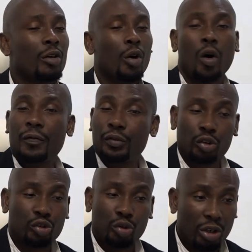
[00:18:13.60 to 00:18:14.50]
or
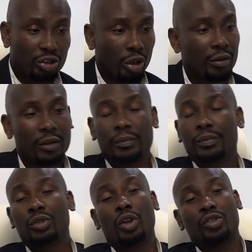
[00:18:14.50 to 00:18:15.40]
frustration.
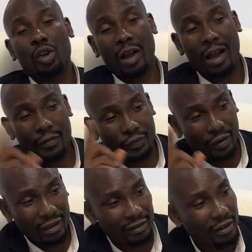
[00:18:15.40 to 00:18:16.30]
Does not have
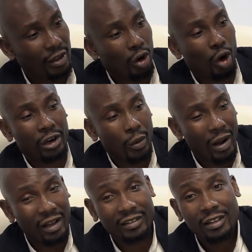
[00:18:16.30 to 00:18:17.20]
rights.
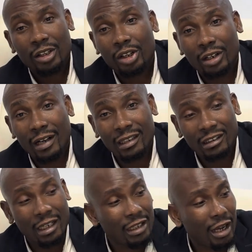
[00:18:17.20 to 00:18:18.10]
Otherwise, you can
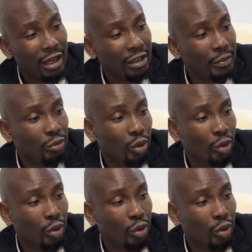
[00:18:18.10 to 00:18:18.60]
charge him